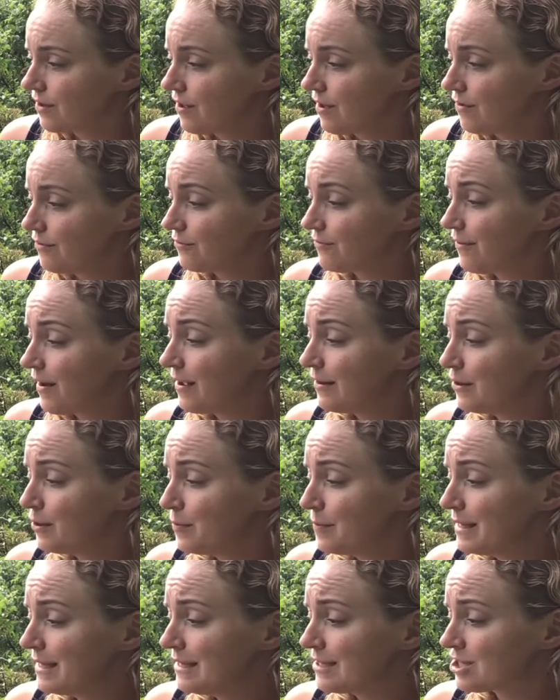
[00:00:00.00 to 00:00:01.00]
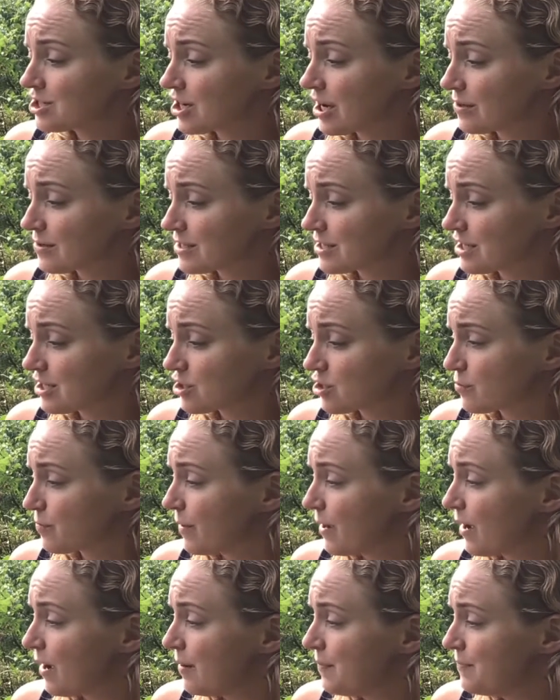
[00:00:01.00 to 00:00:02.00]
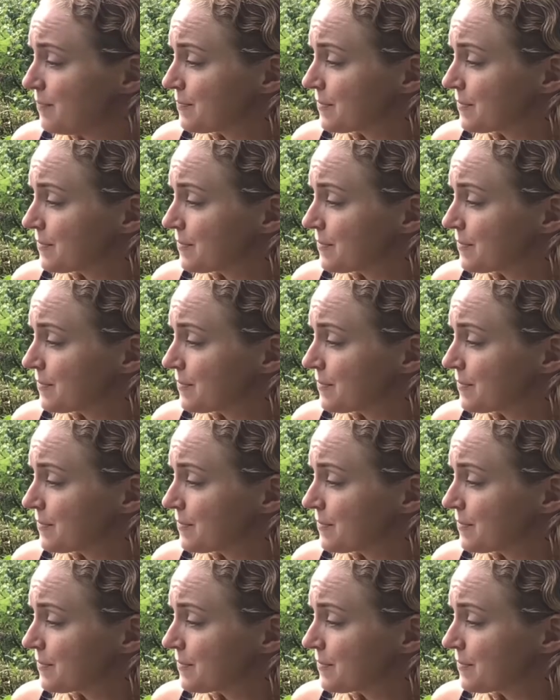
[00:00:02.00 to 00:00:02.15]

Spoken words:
Follow me, shouts Teacher Bob.